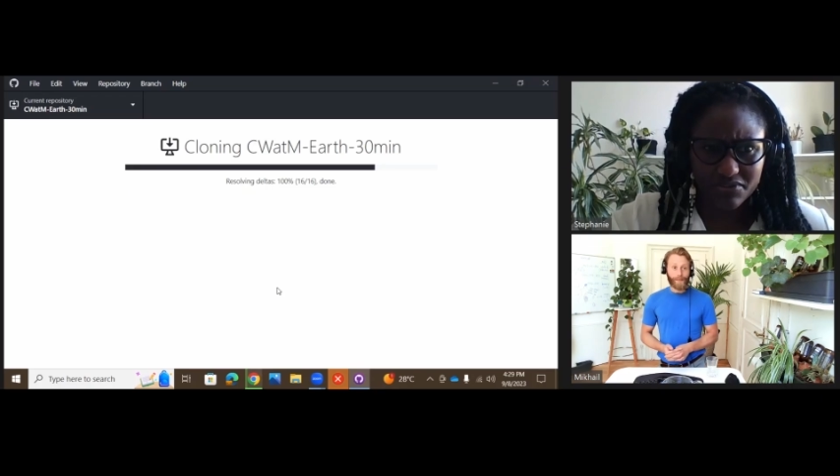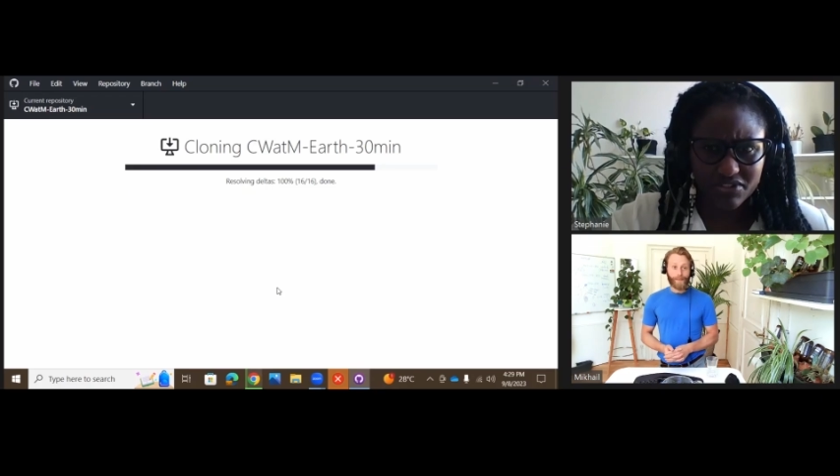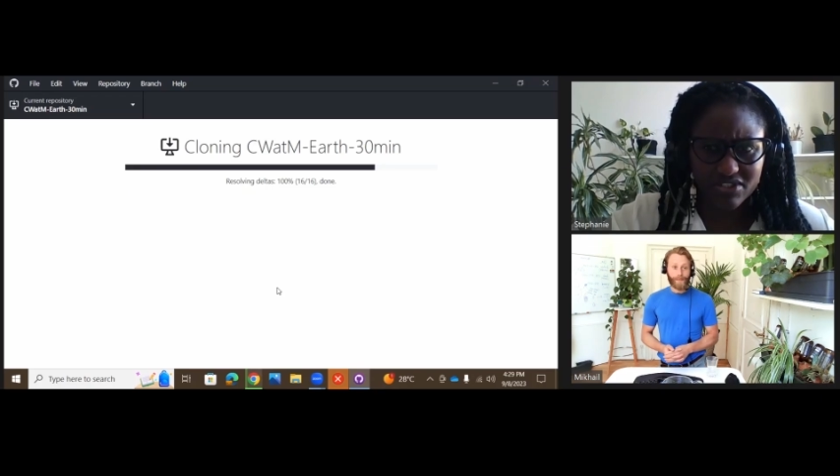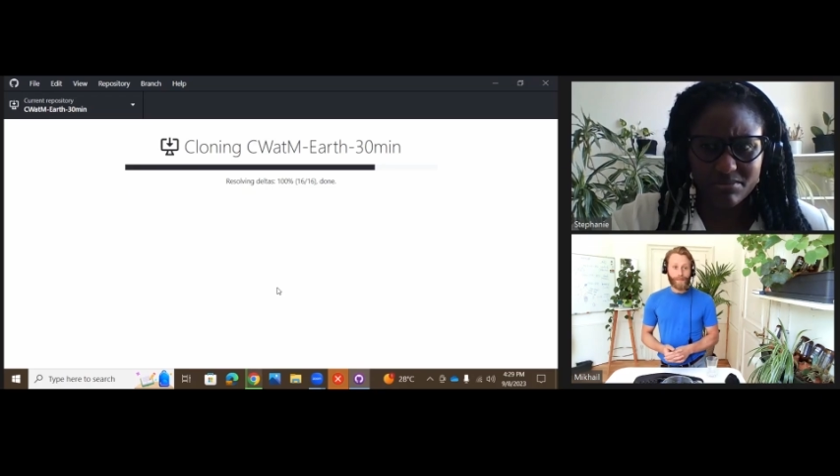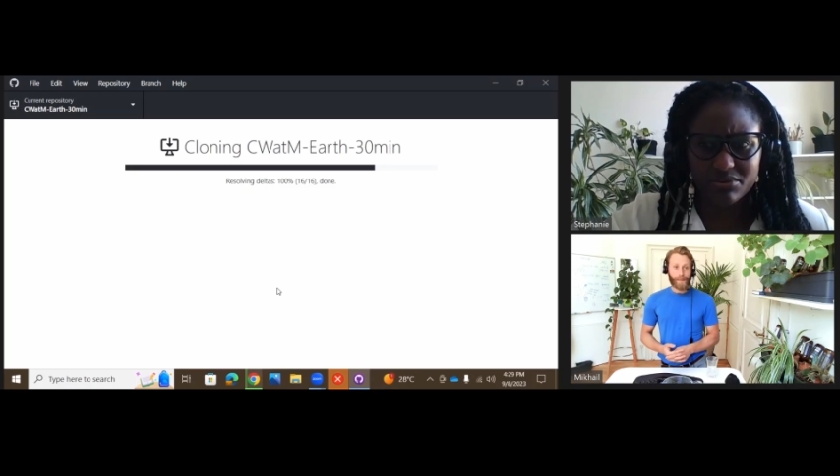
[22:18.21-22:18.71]
for
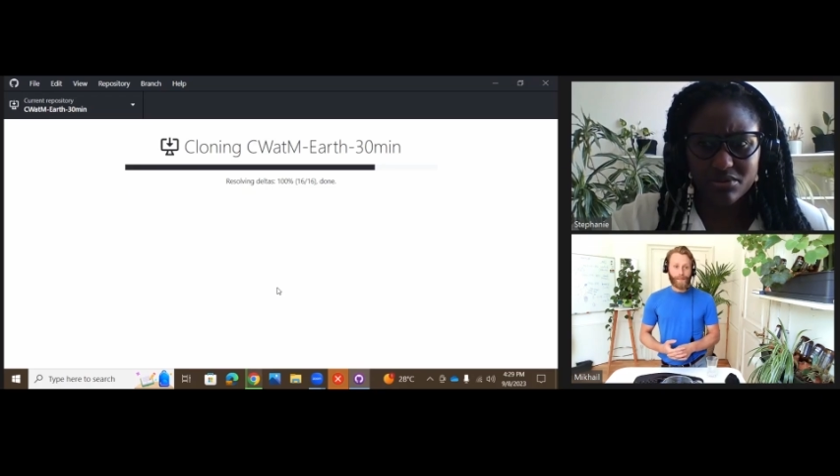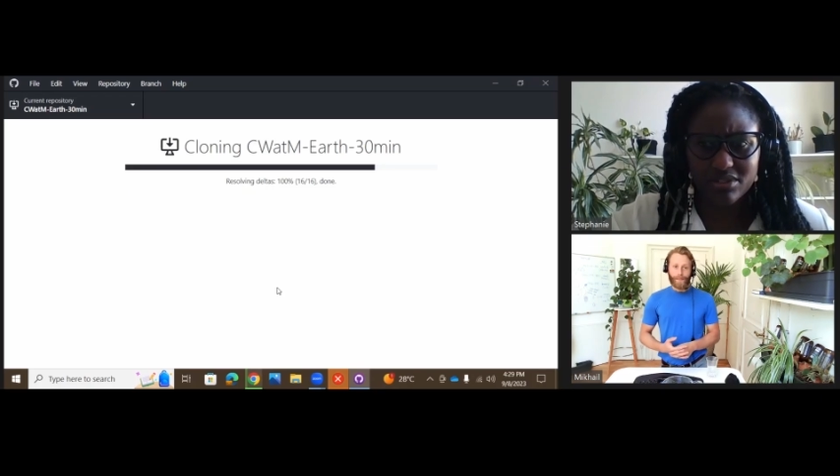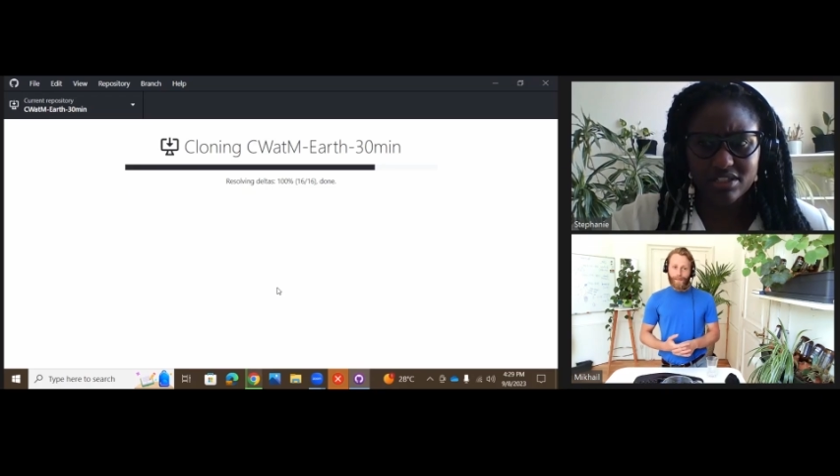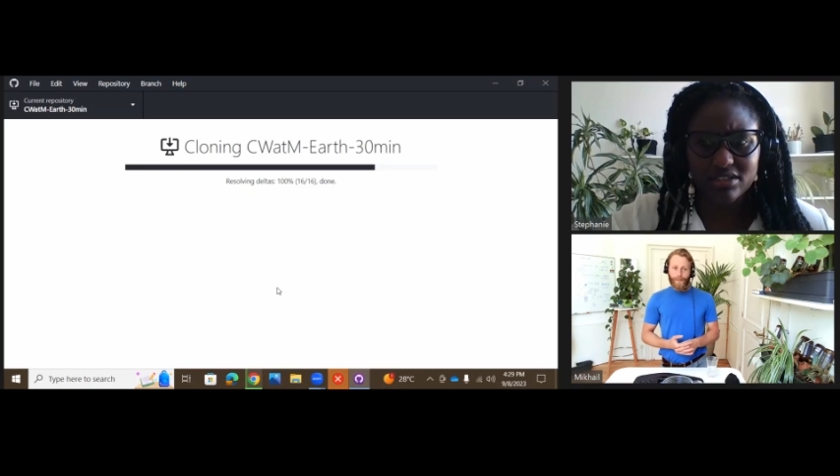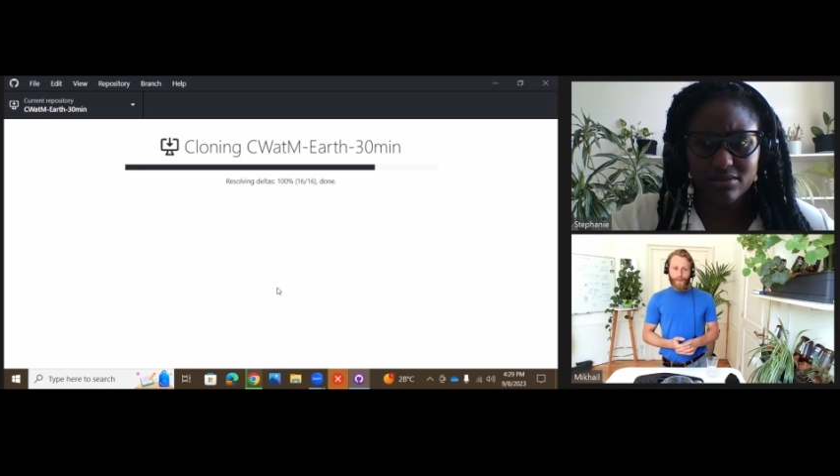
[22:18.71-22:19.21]
example, the
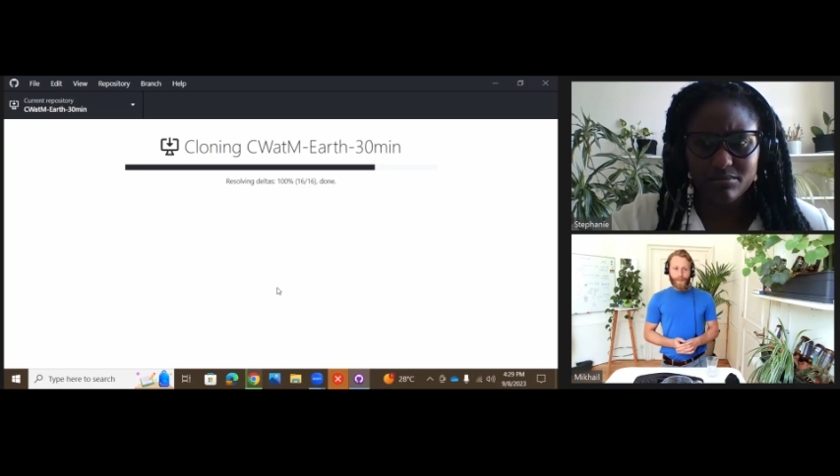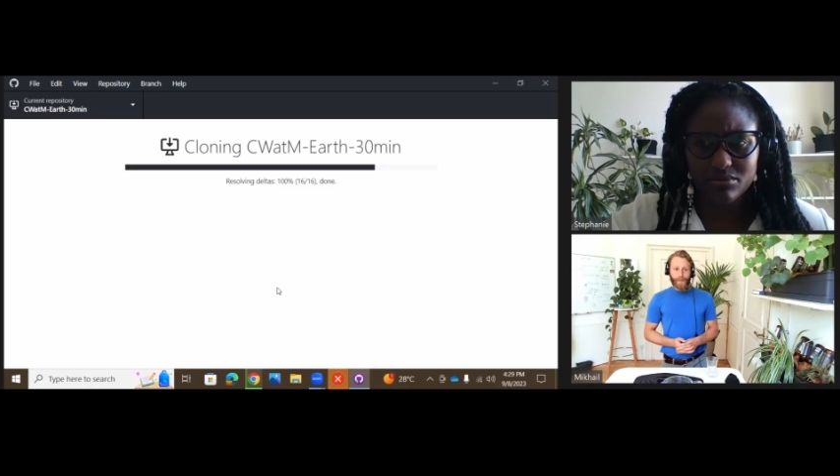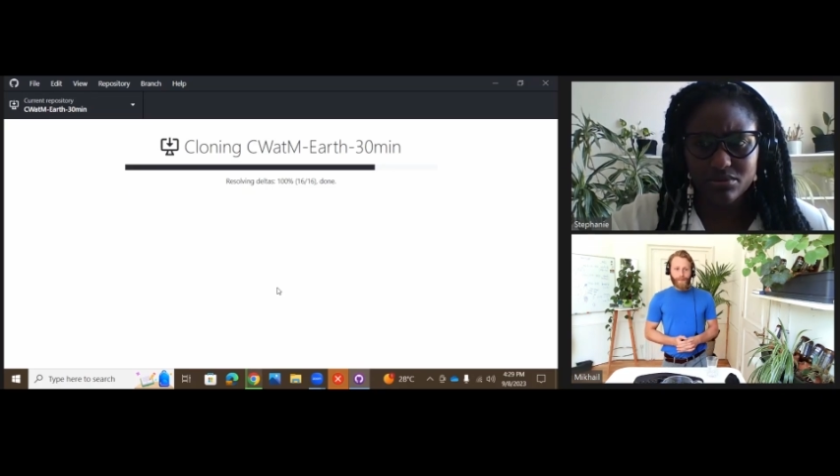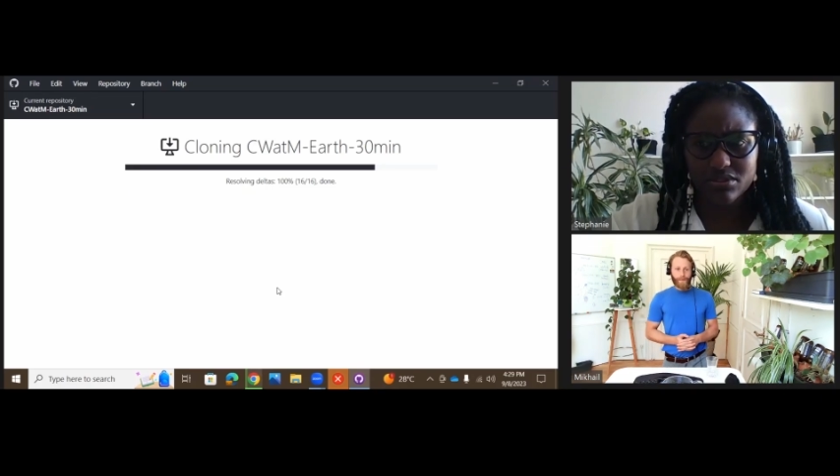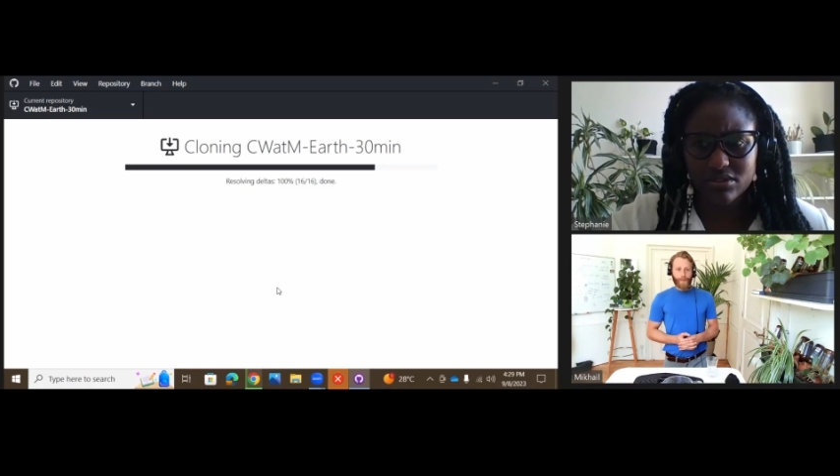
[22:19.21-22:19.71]
one in the inputs?